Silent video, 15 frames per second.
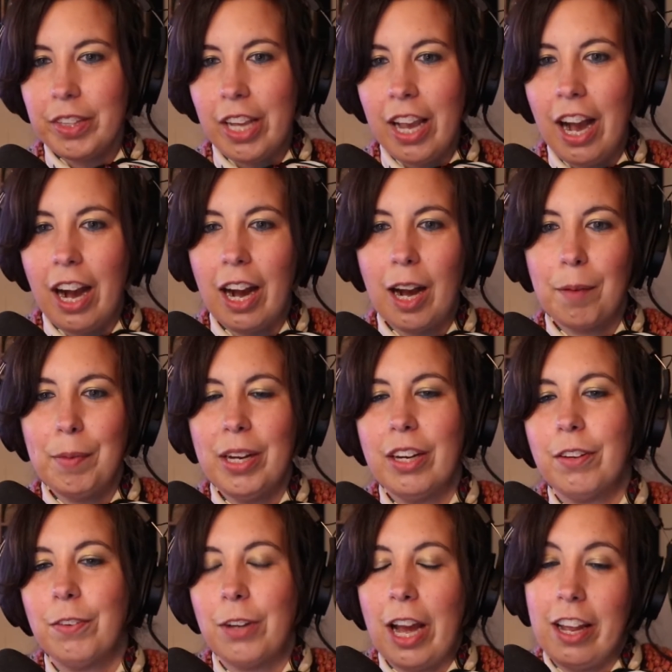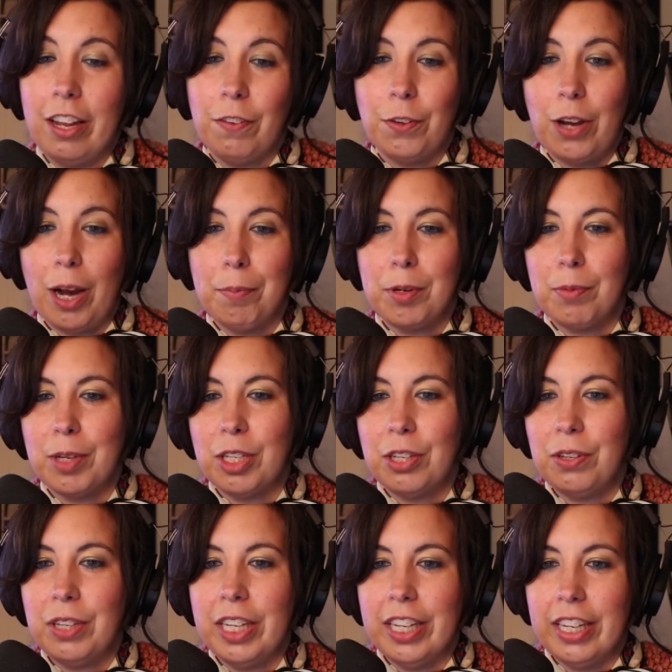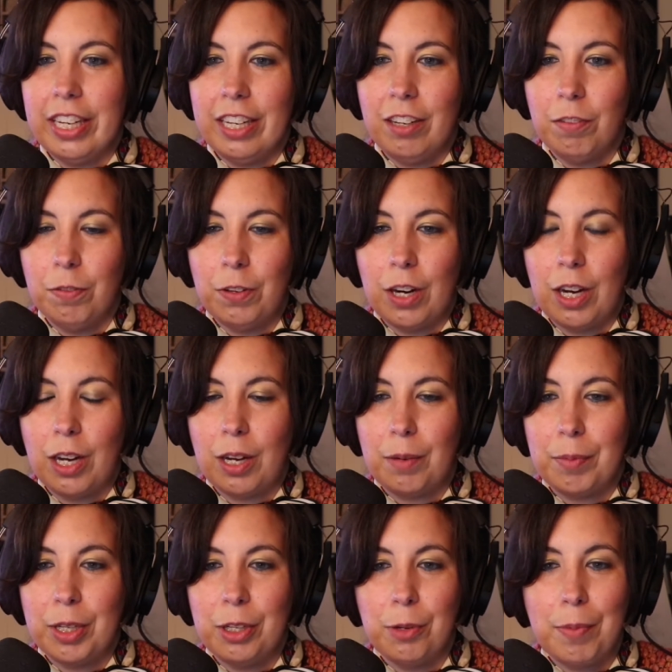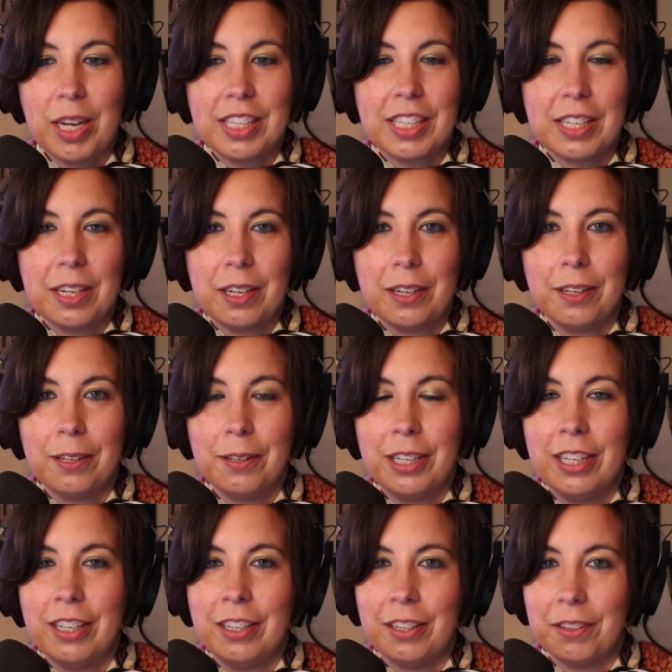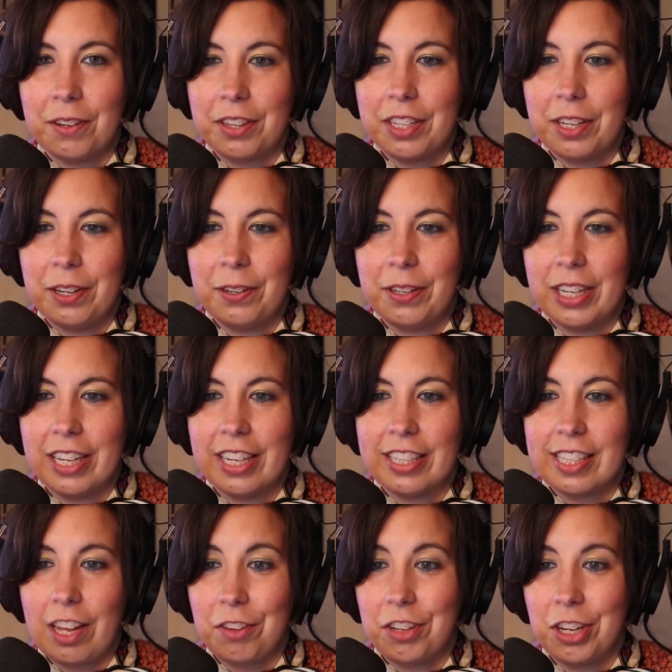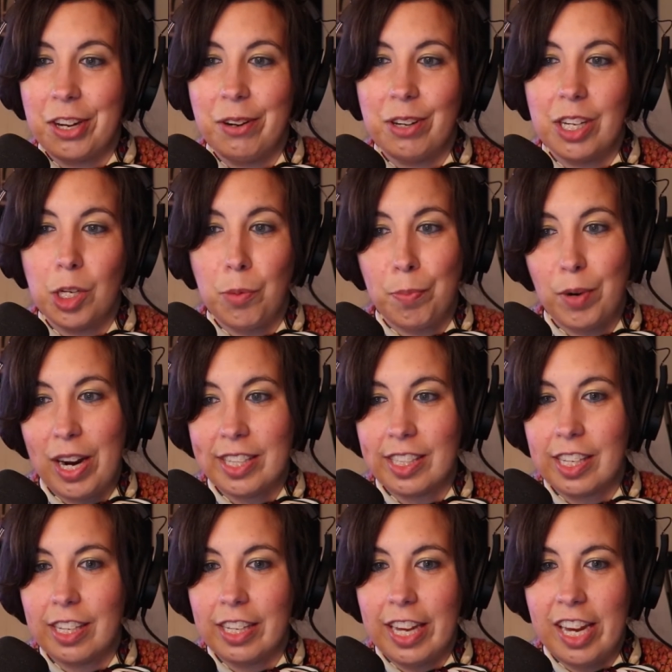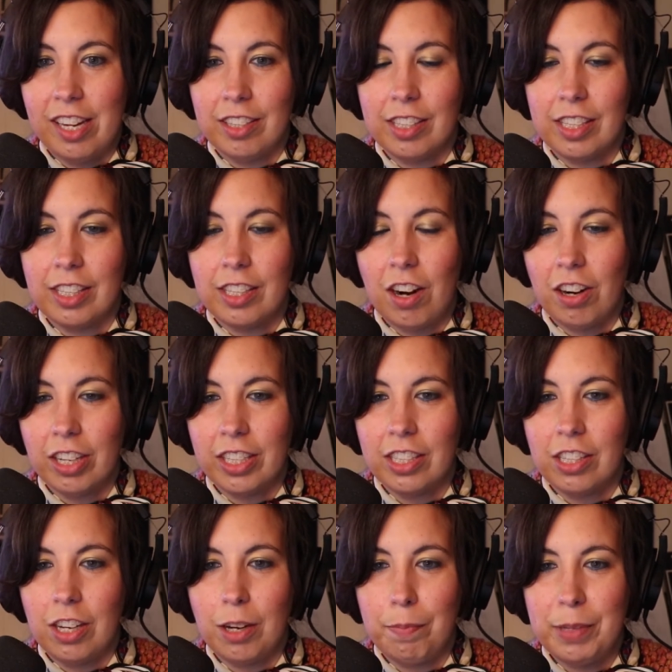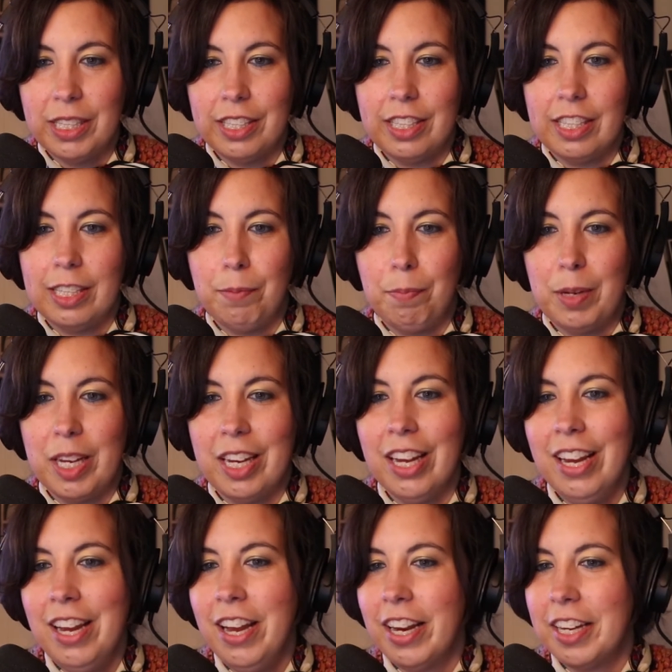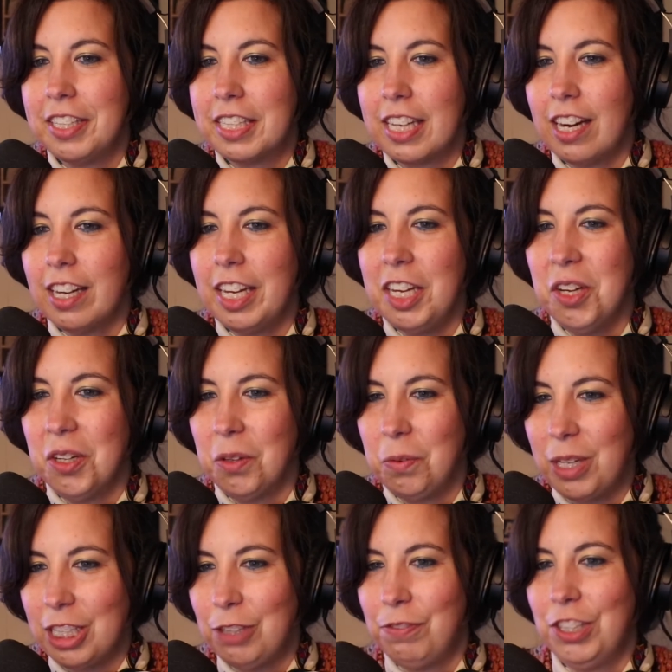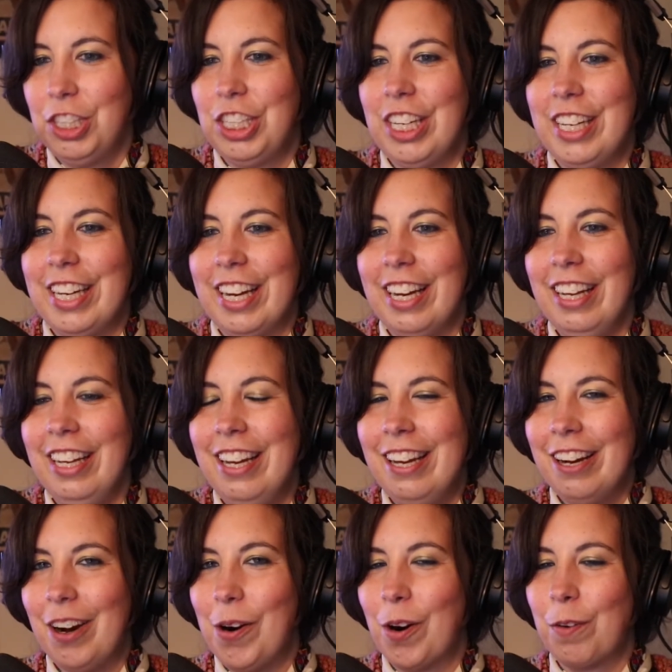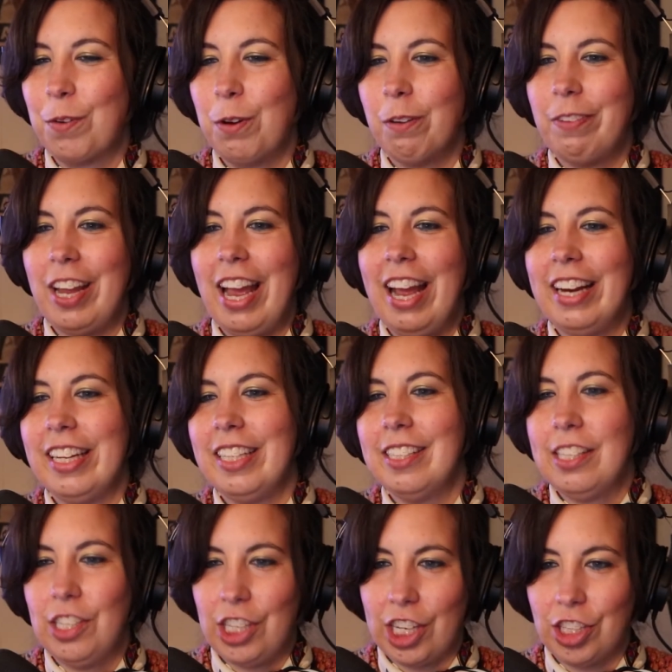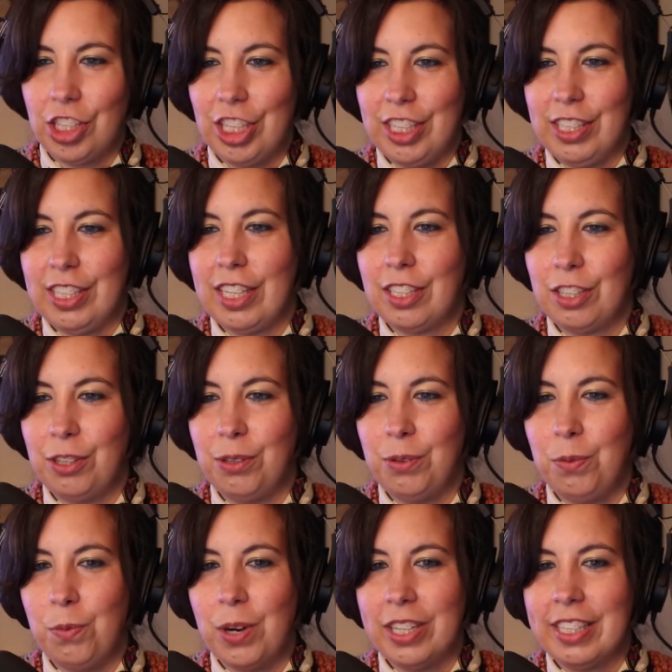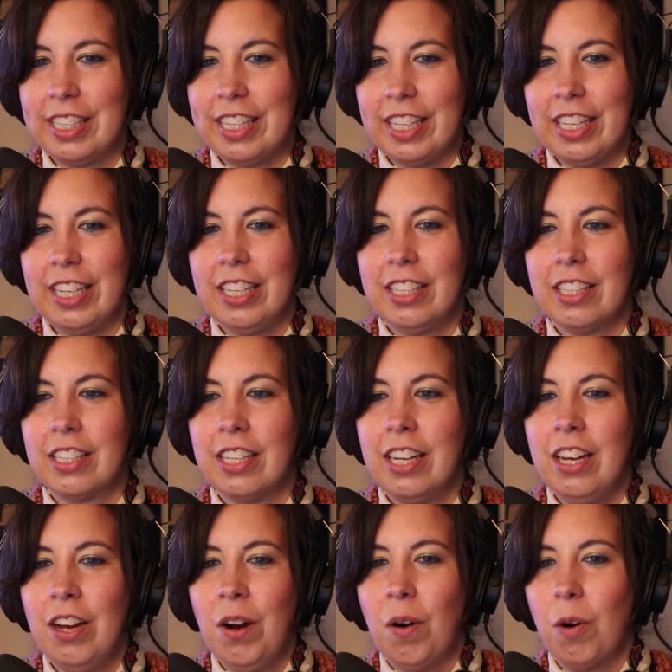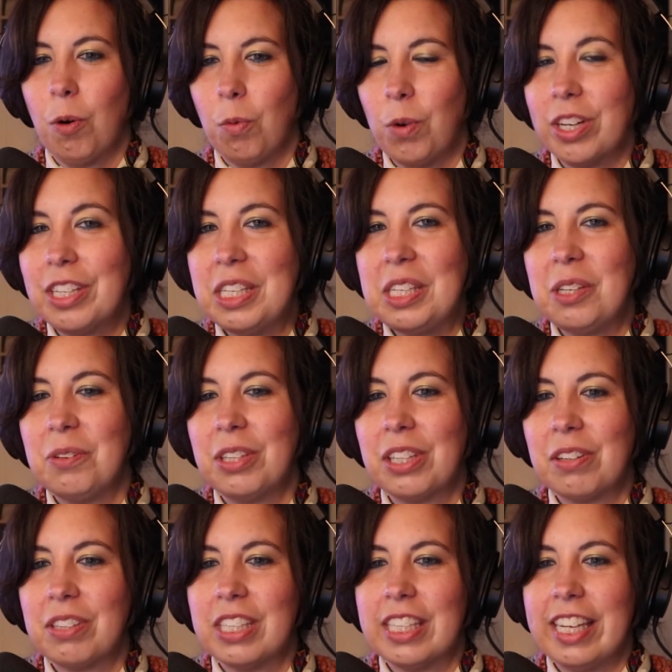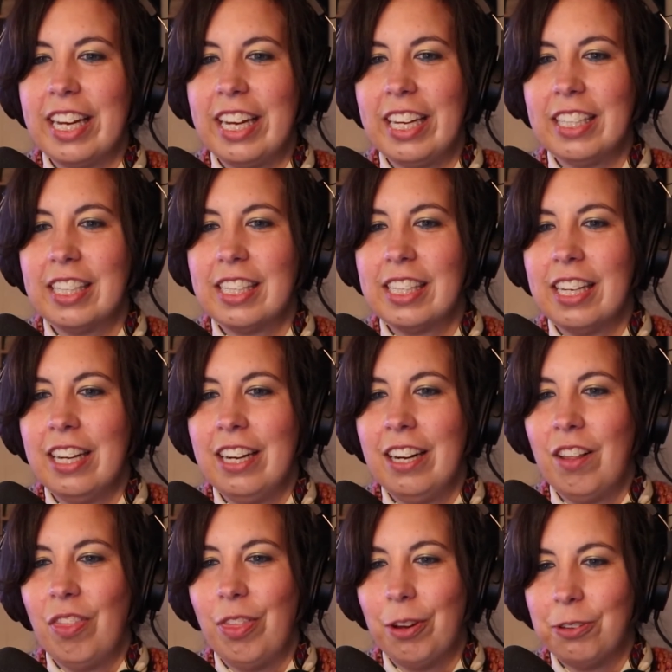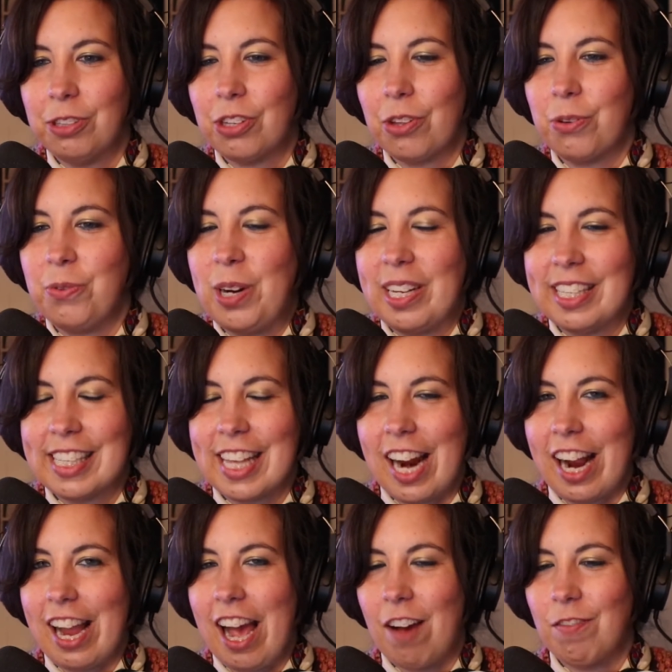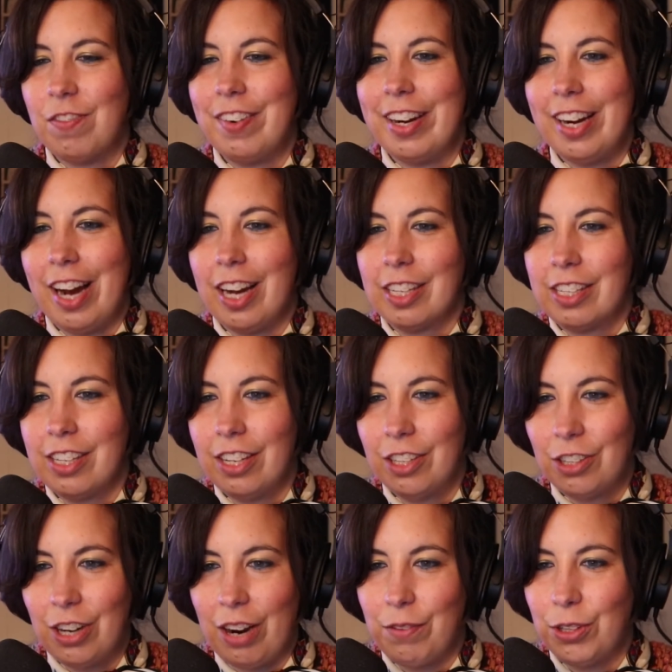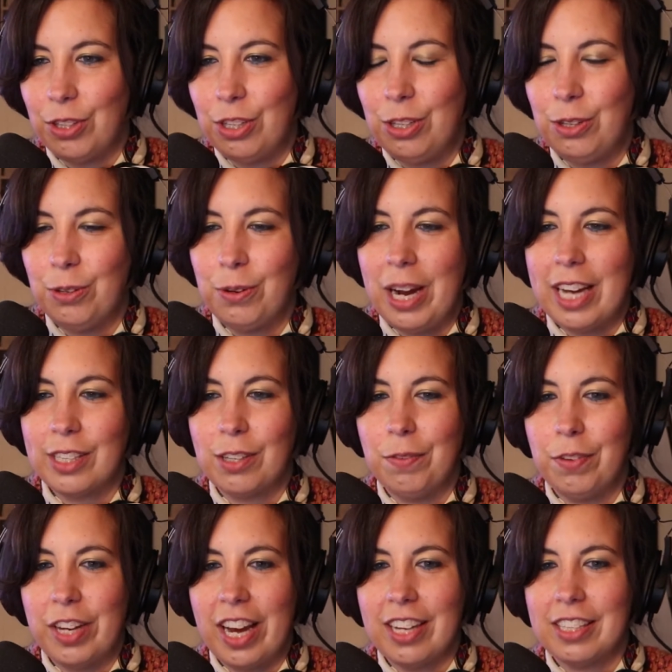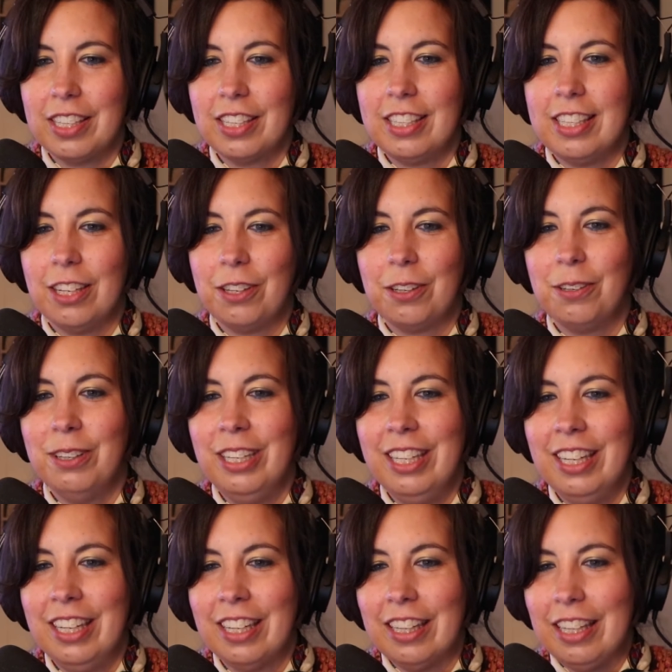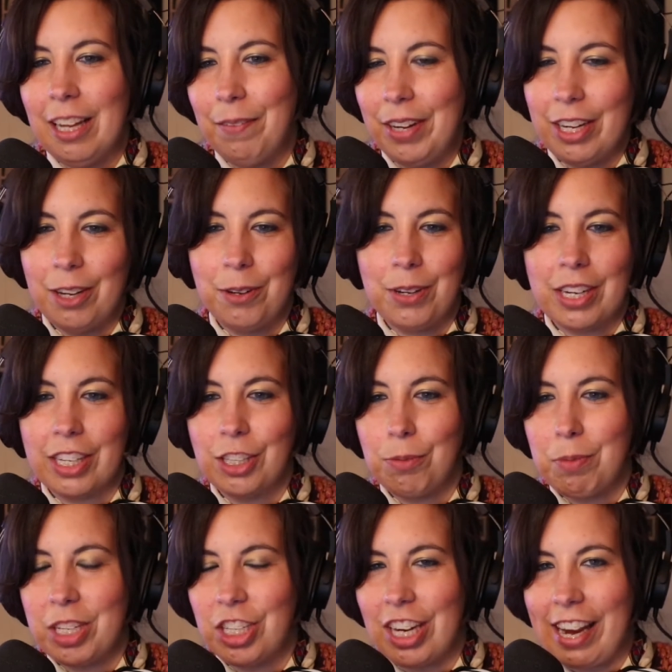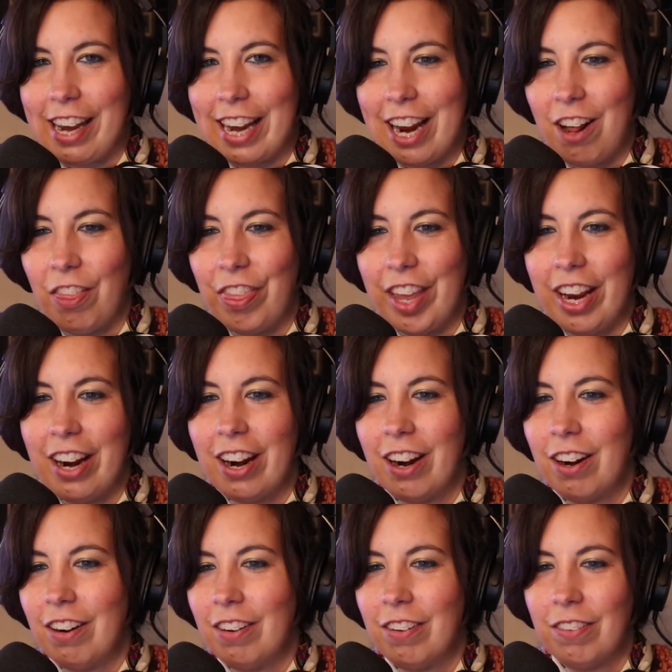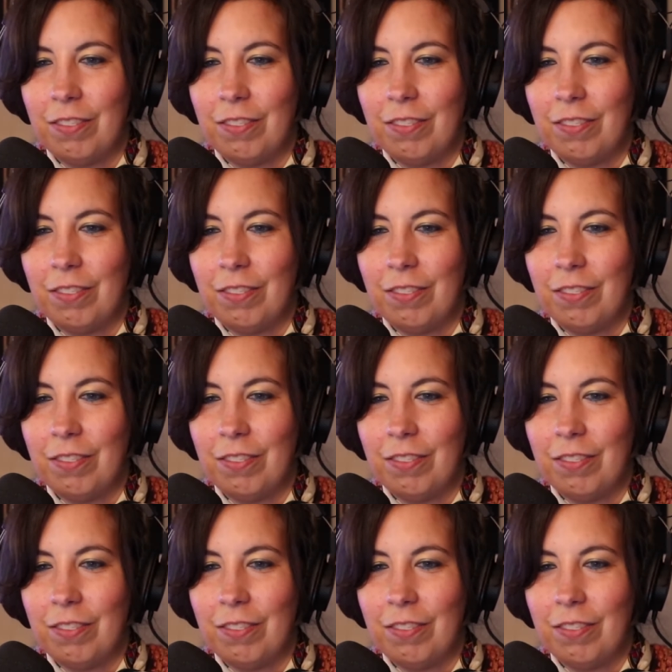And if you happen to be tuning in from New Mexico, North Dakota, South Dakota, Nebraska, Kansas, Arkansas, Mississippi, Kentucky, or West Virginia, or if you have any suggestions as to what cities or what to do in those states, those are the ones that I have not traveled to as of yet. So let me know what I should be checking out there.